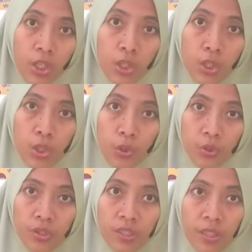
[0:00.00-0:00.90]
use
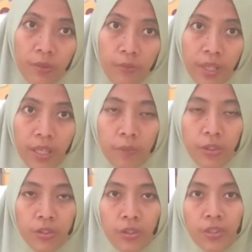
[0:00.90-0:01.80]
their fine
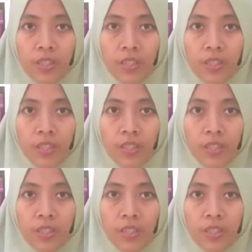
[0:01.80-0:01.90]
motor